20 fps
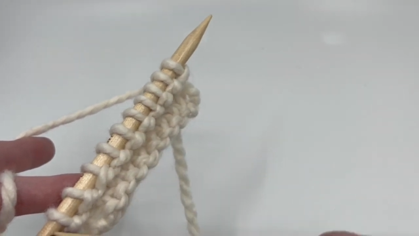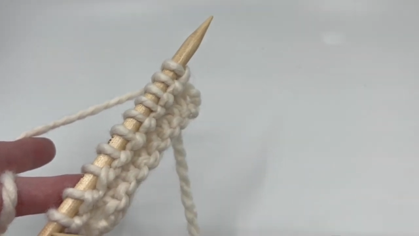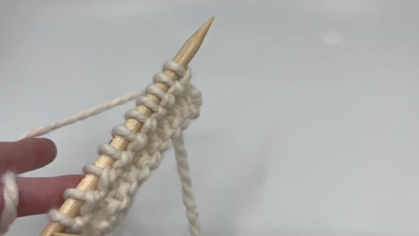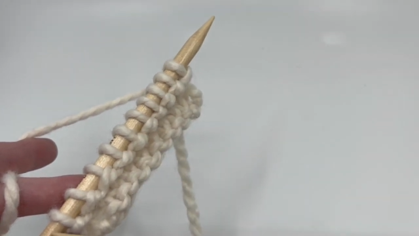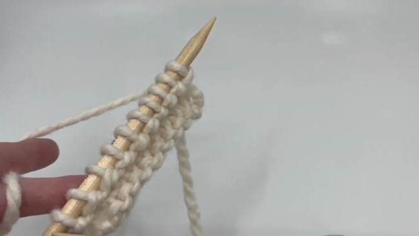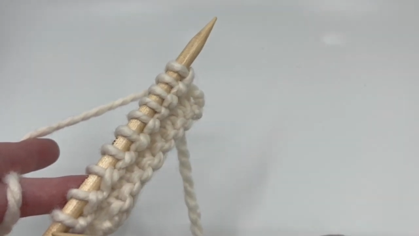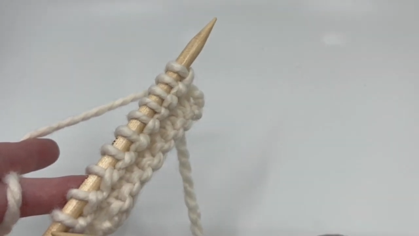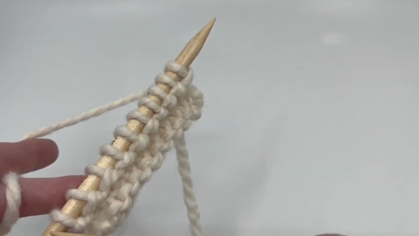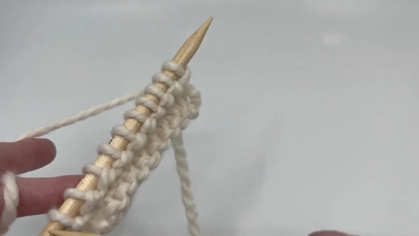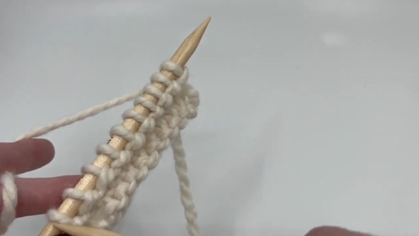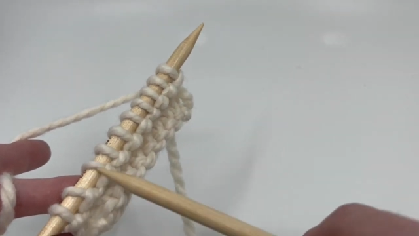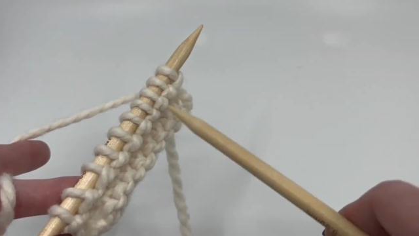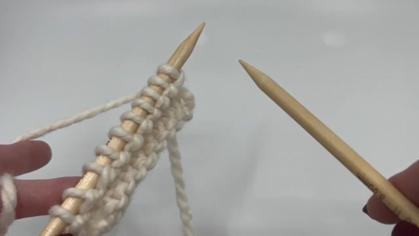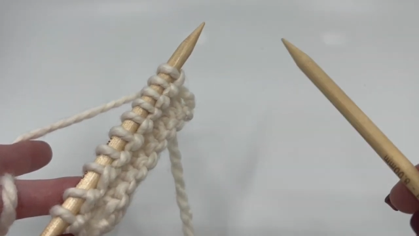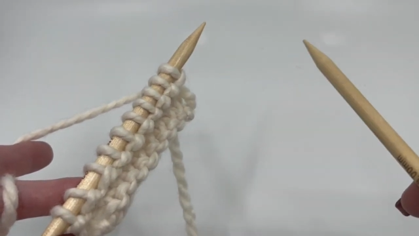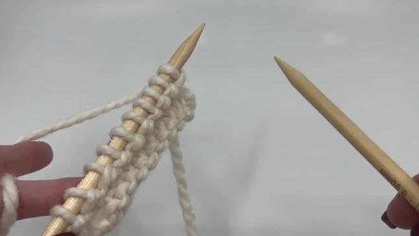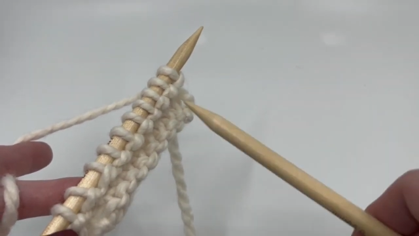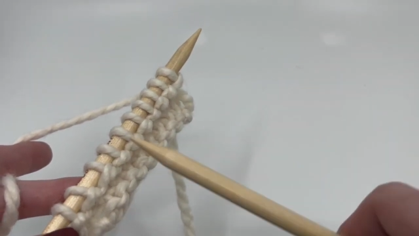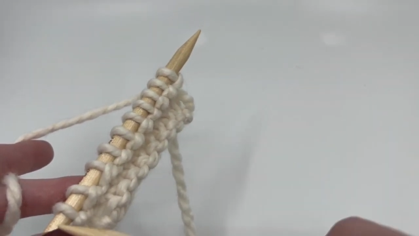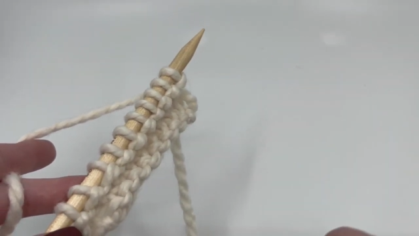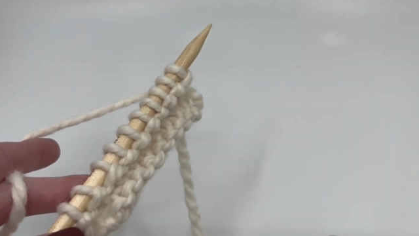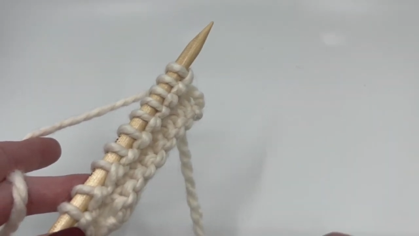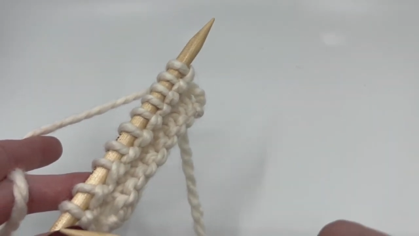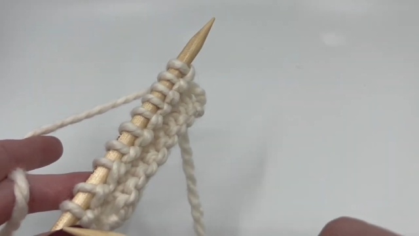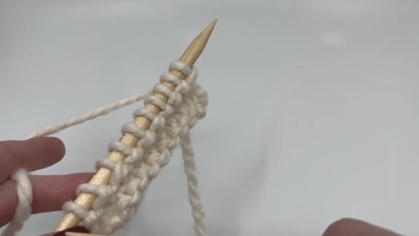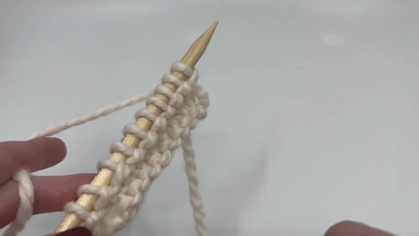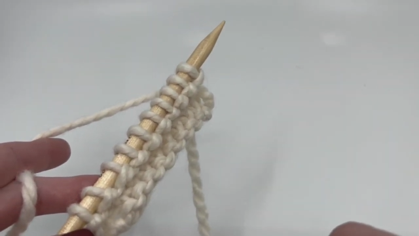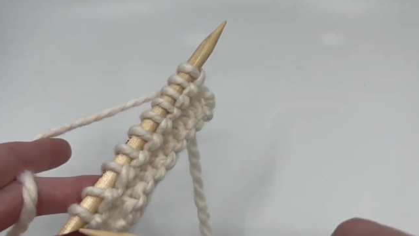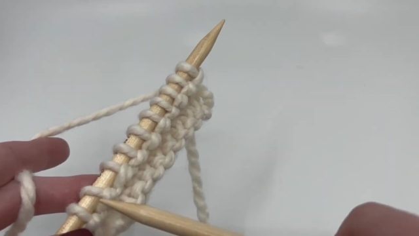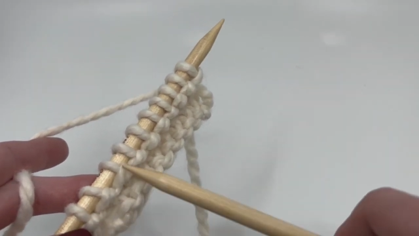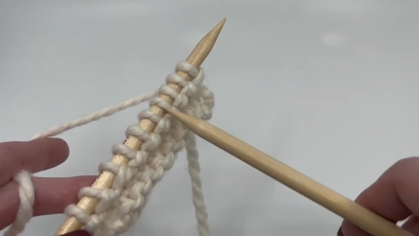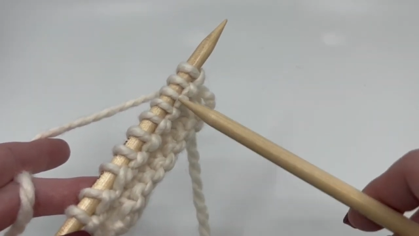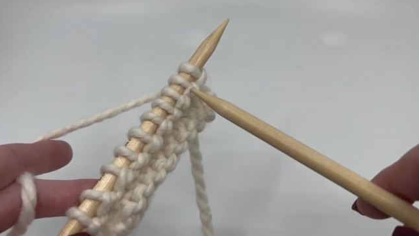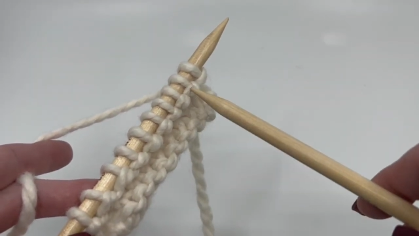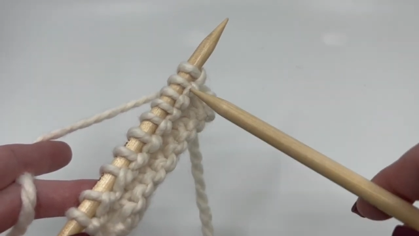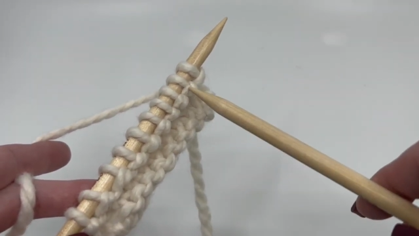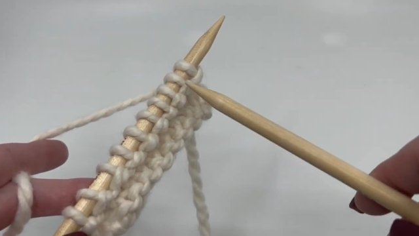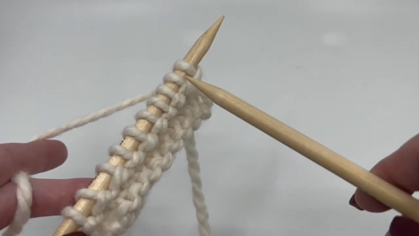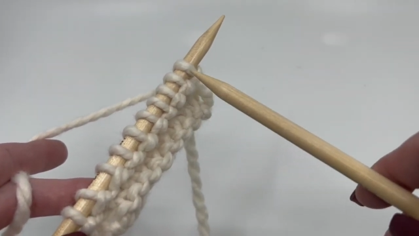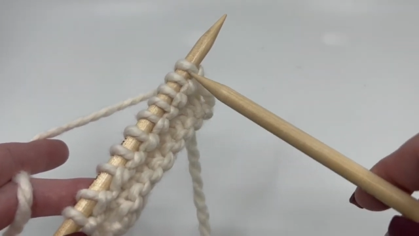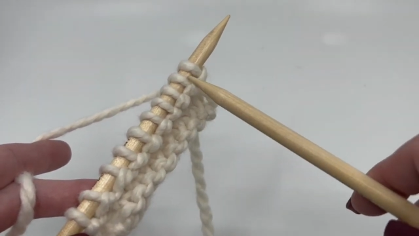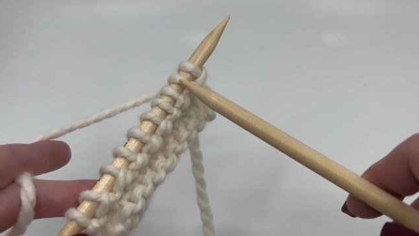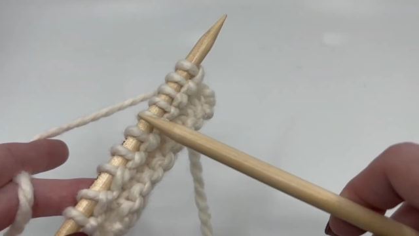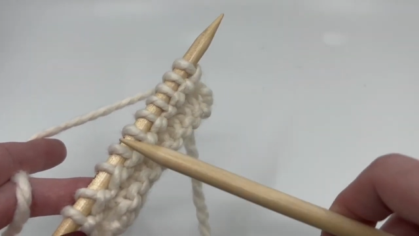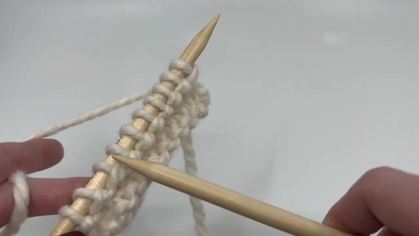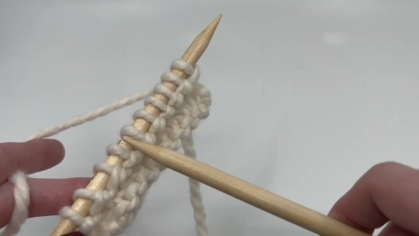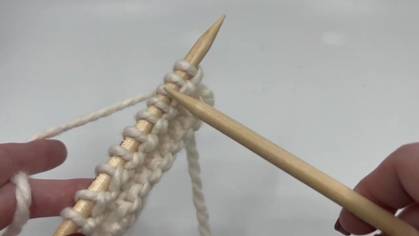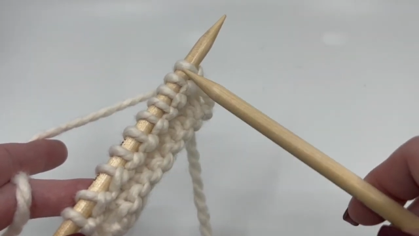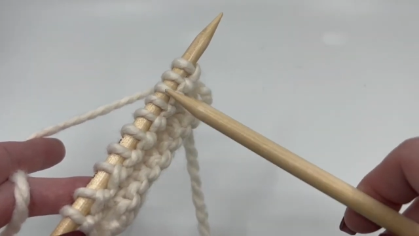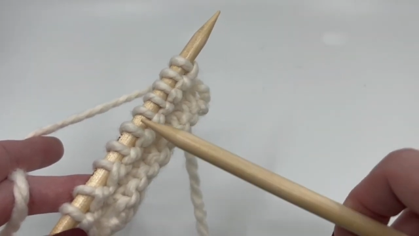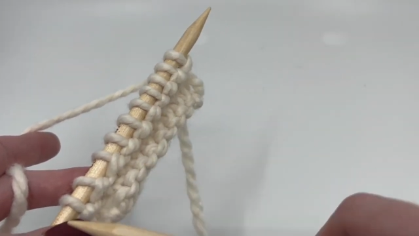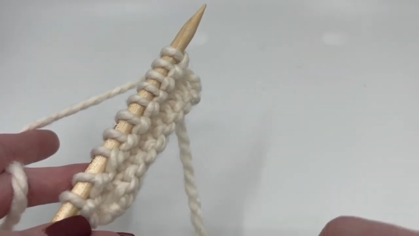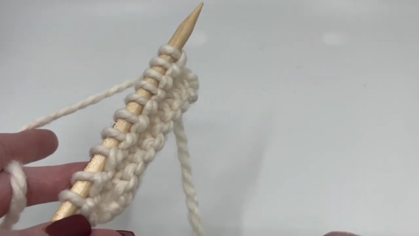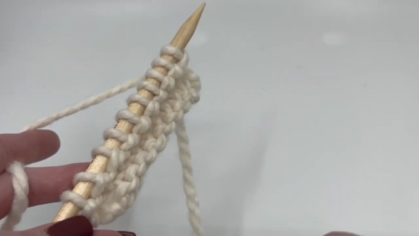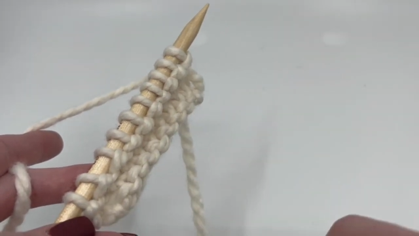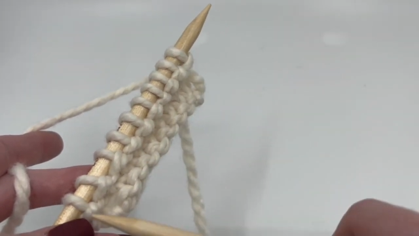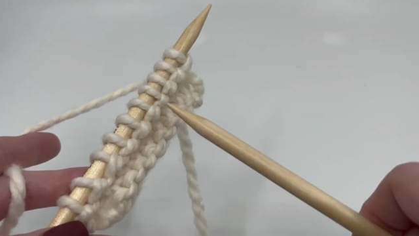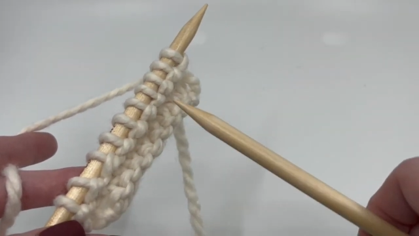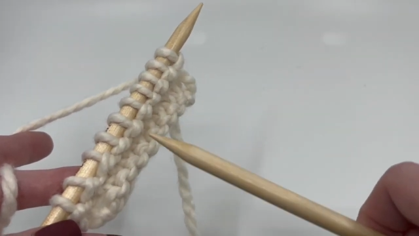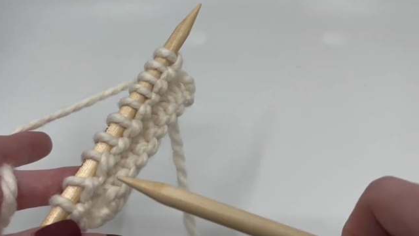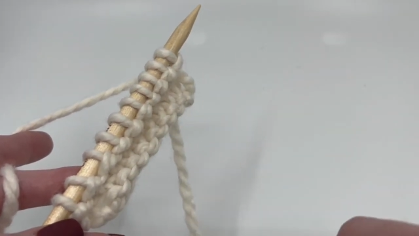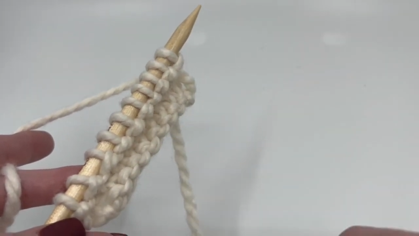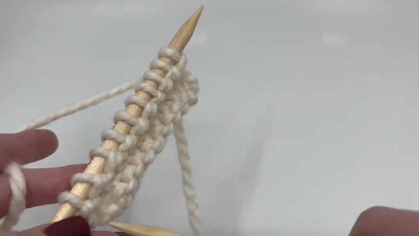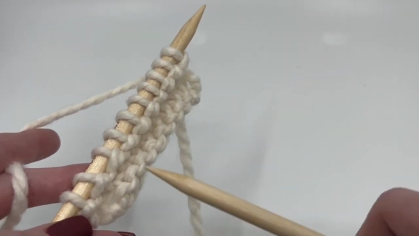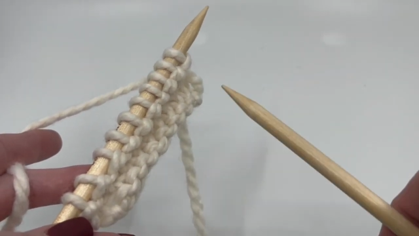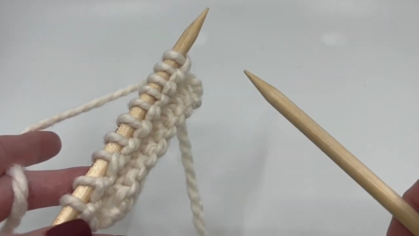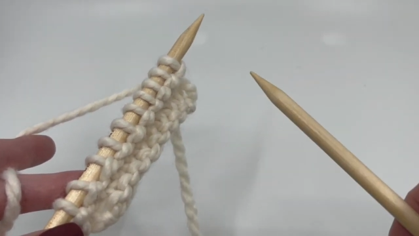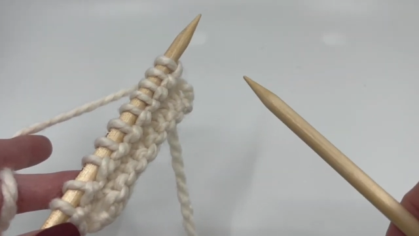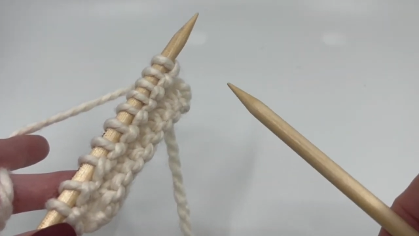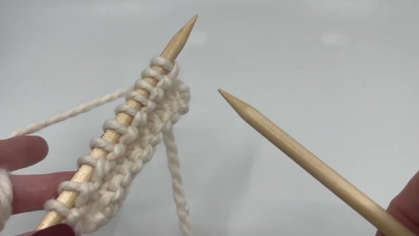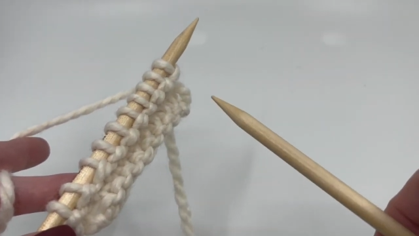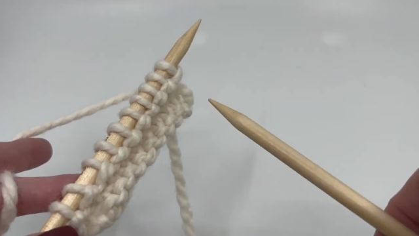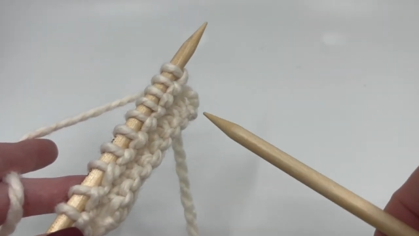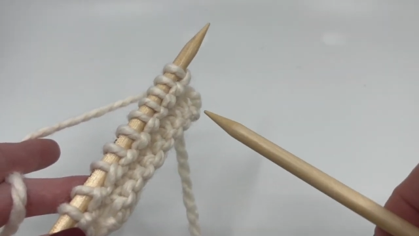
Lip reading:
[unreadable: no face in view]